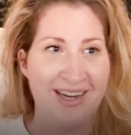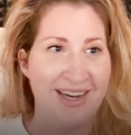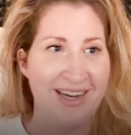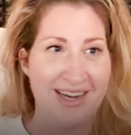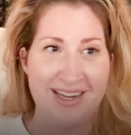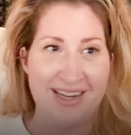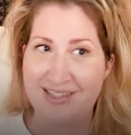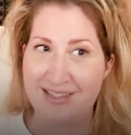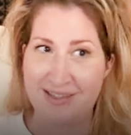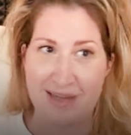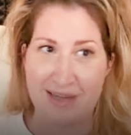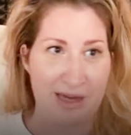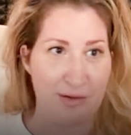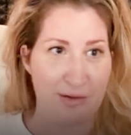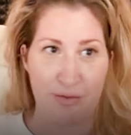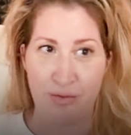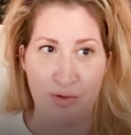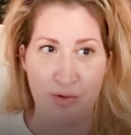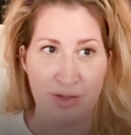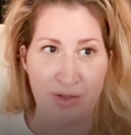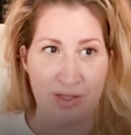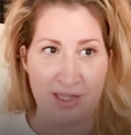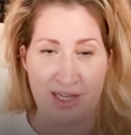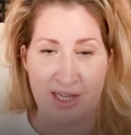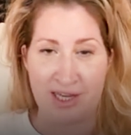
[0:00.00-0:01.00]
It's like
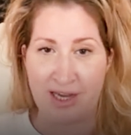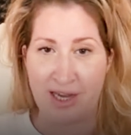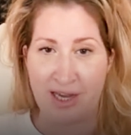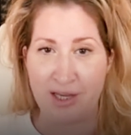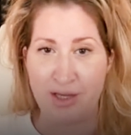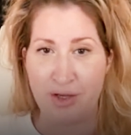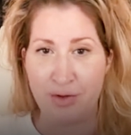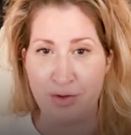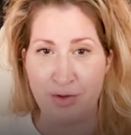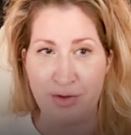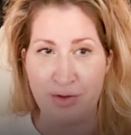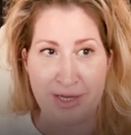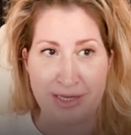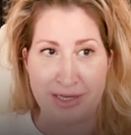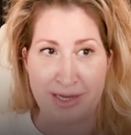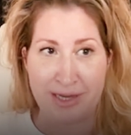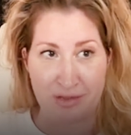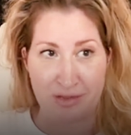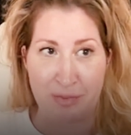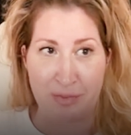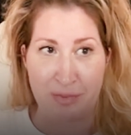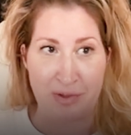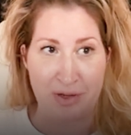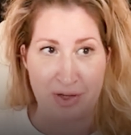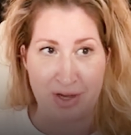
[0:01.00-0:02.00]
really like a unique
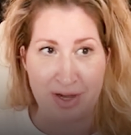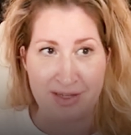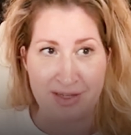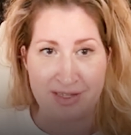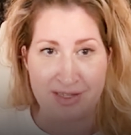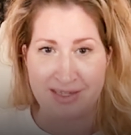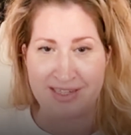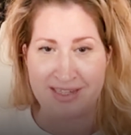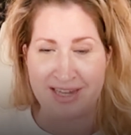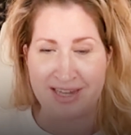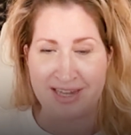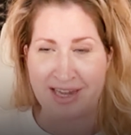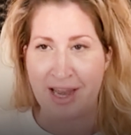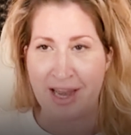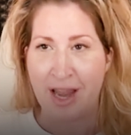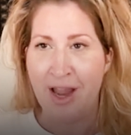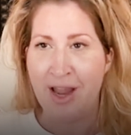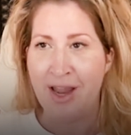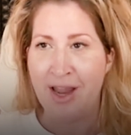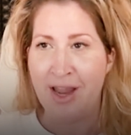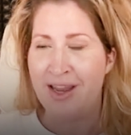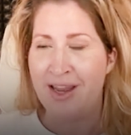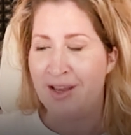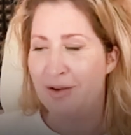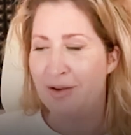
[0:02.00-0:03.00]
experience. It's like,
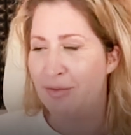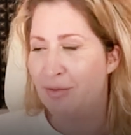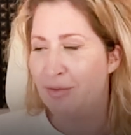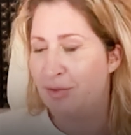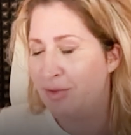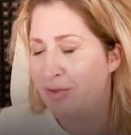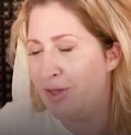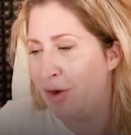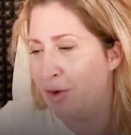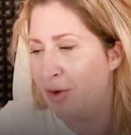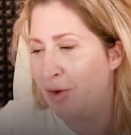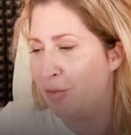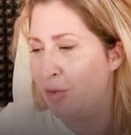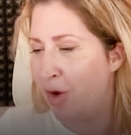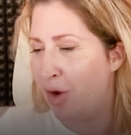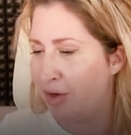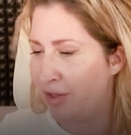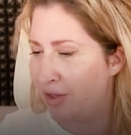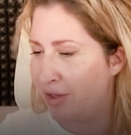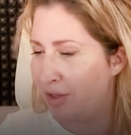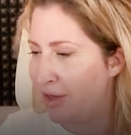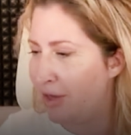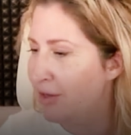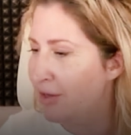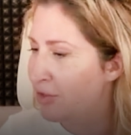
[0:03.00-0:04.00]

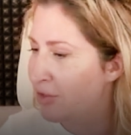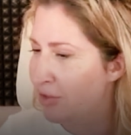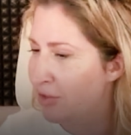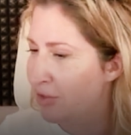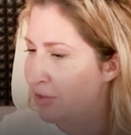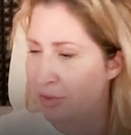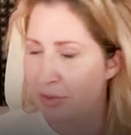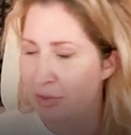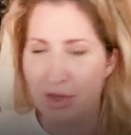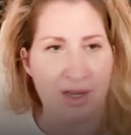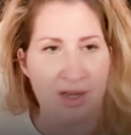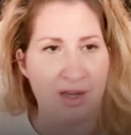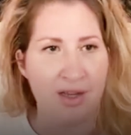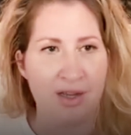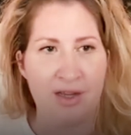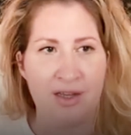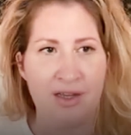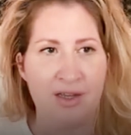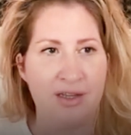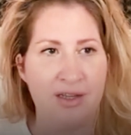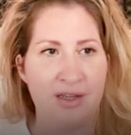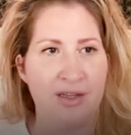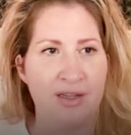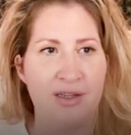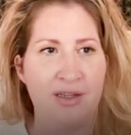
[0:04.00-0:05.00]
walking into
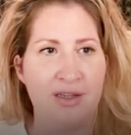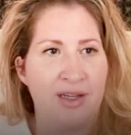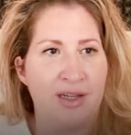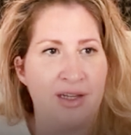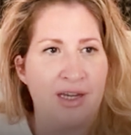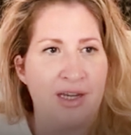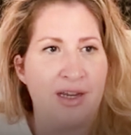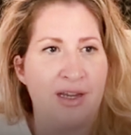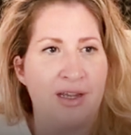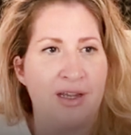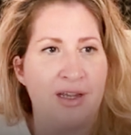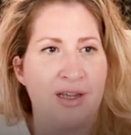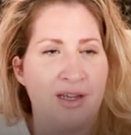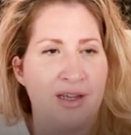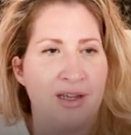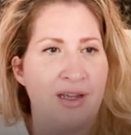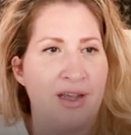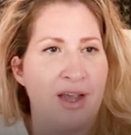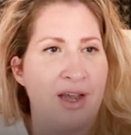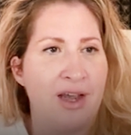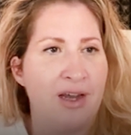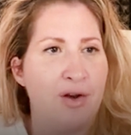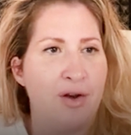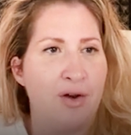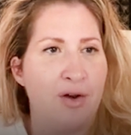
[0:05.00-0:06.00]
like a,
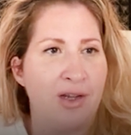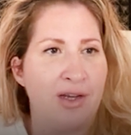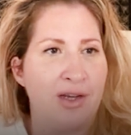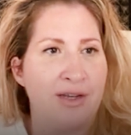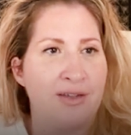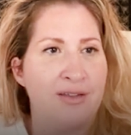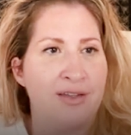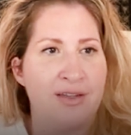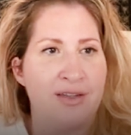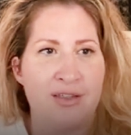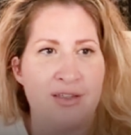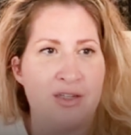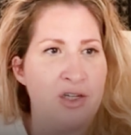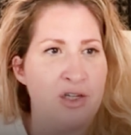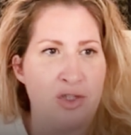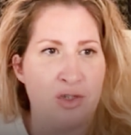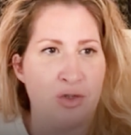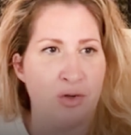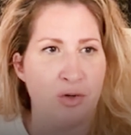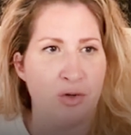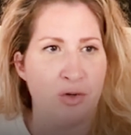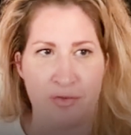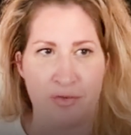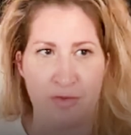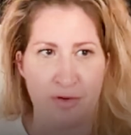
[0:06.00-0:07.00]
I don't know, like a Disney
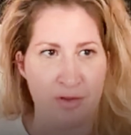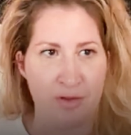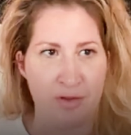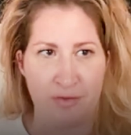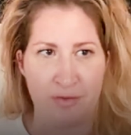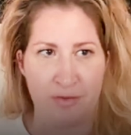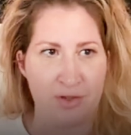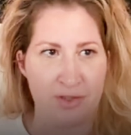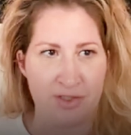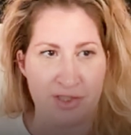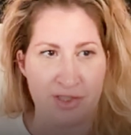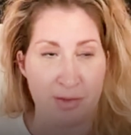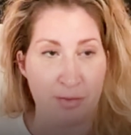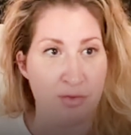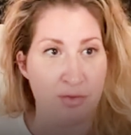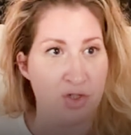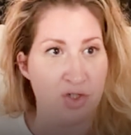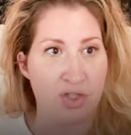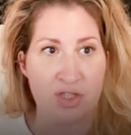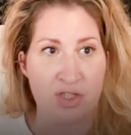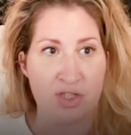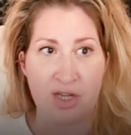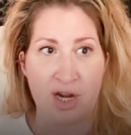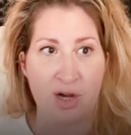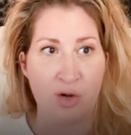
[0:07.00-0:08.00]
store for the first time. It's
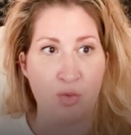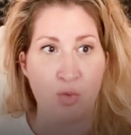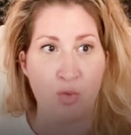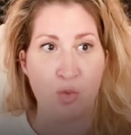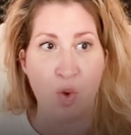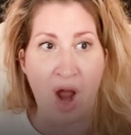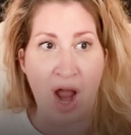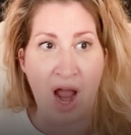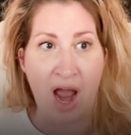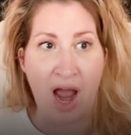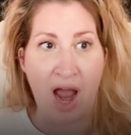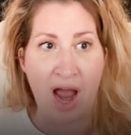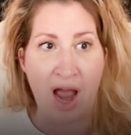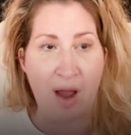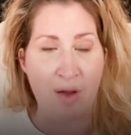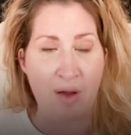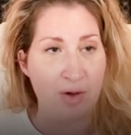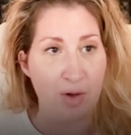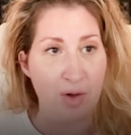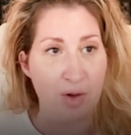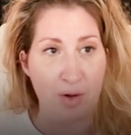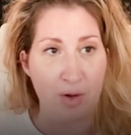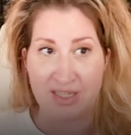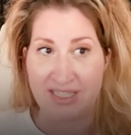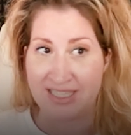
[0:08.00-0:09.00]
just like, wow,
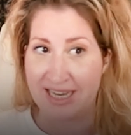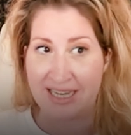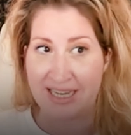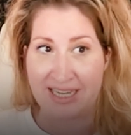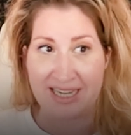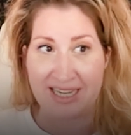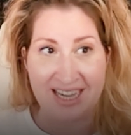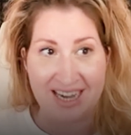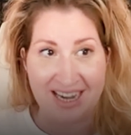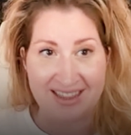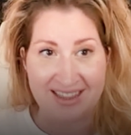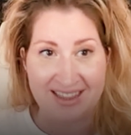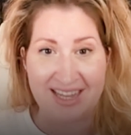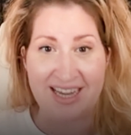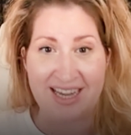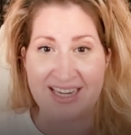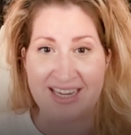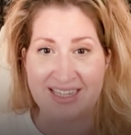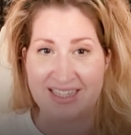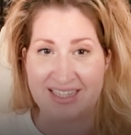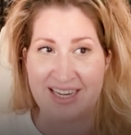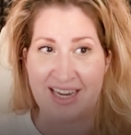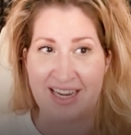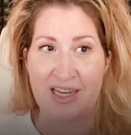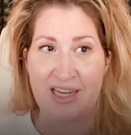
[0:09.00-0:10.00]
it's like nothing
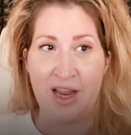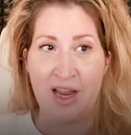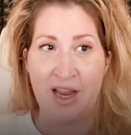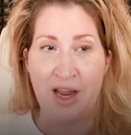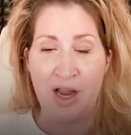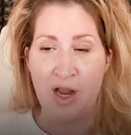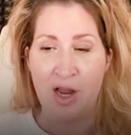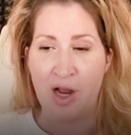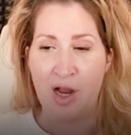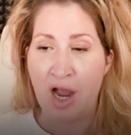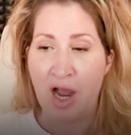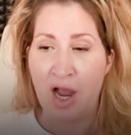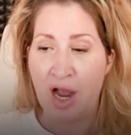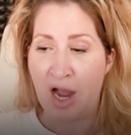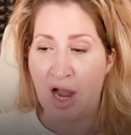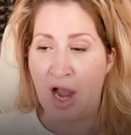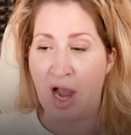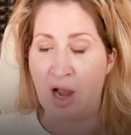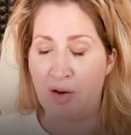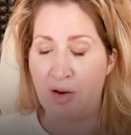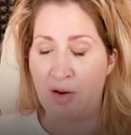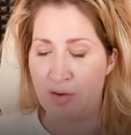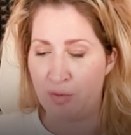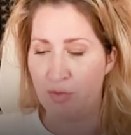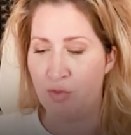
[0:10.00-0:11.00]
is like
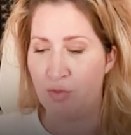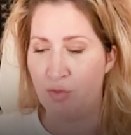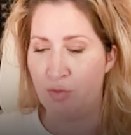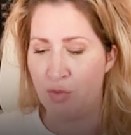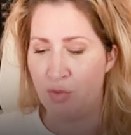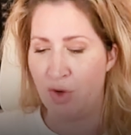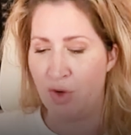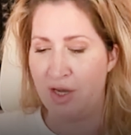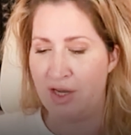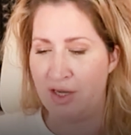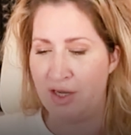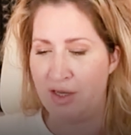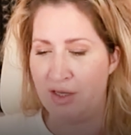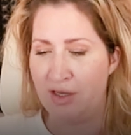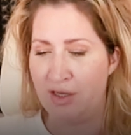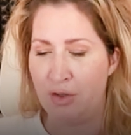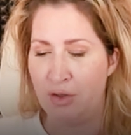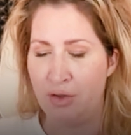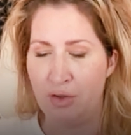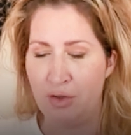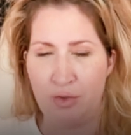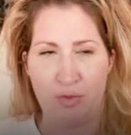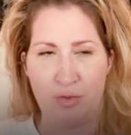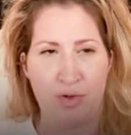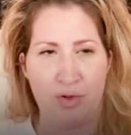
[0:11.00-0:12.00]
what
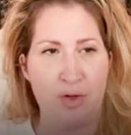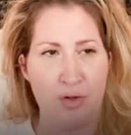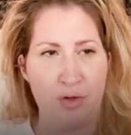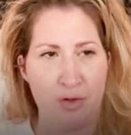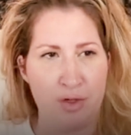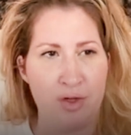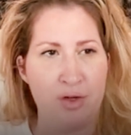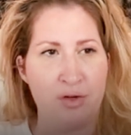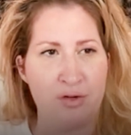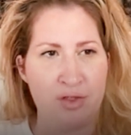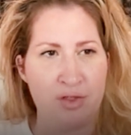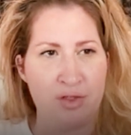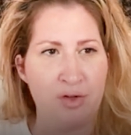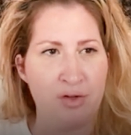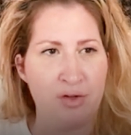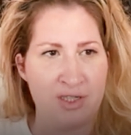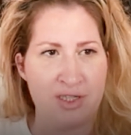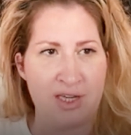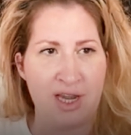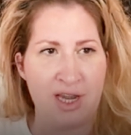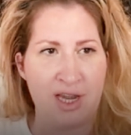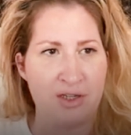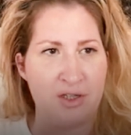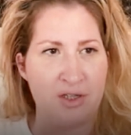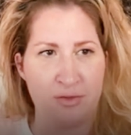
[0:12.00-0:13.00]
you're used to.
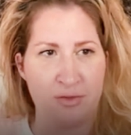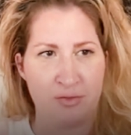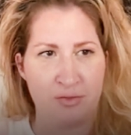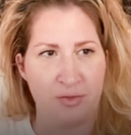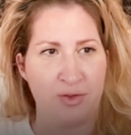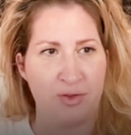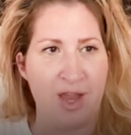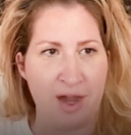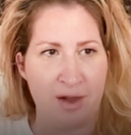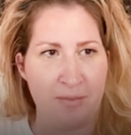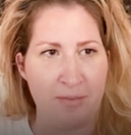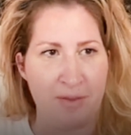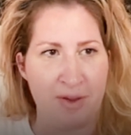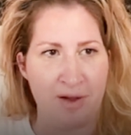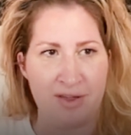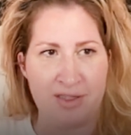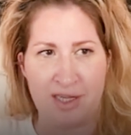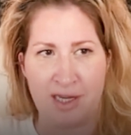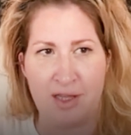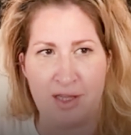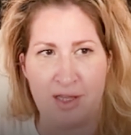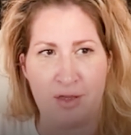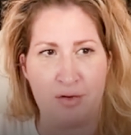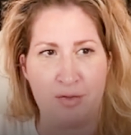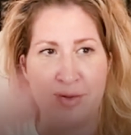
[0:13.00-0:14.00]
Is like, just forget about it.
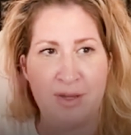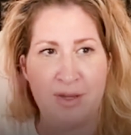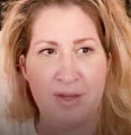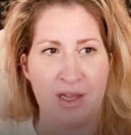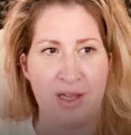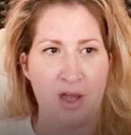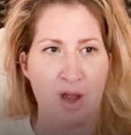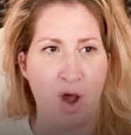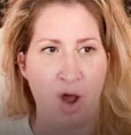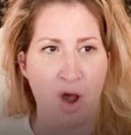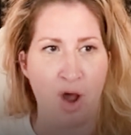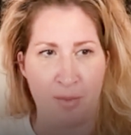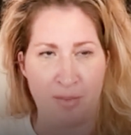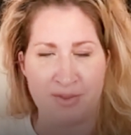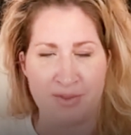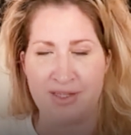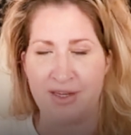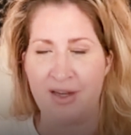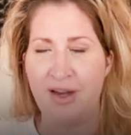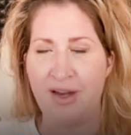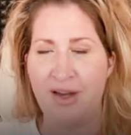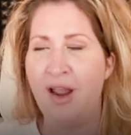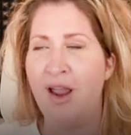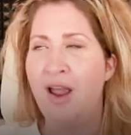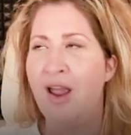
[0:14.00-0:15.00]
It's like completely
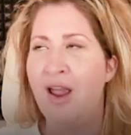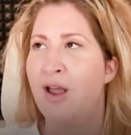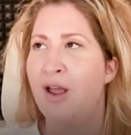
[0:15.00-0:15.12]
opposite.